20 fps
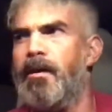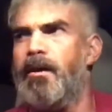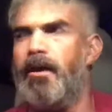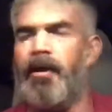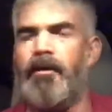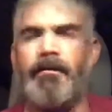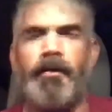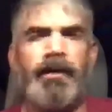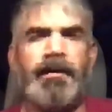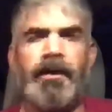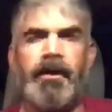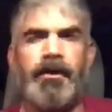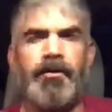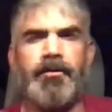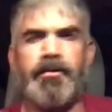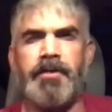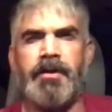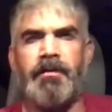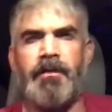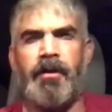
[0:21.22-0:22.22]
I find it
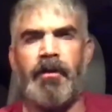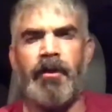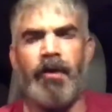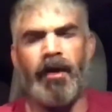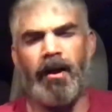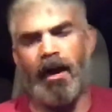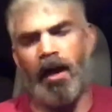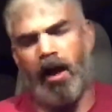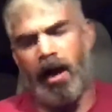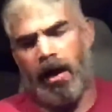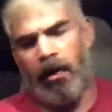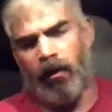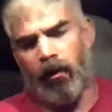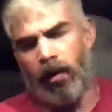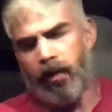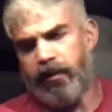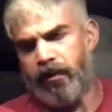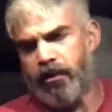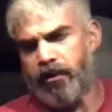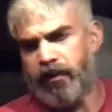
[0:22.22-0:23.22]
interesting. People are like, I don't
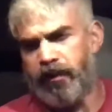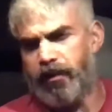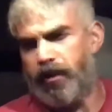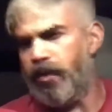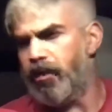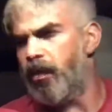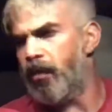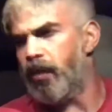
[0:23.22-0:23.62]
want this for dinner.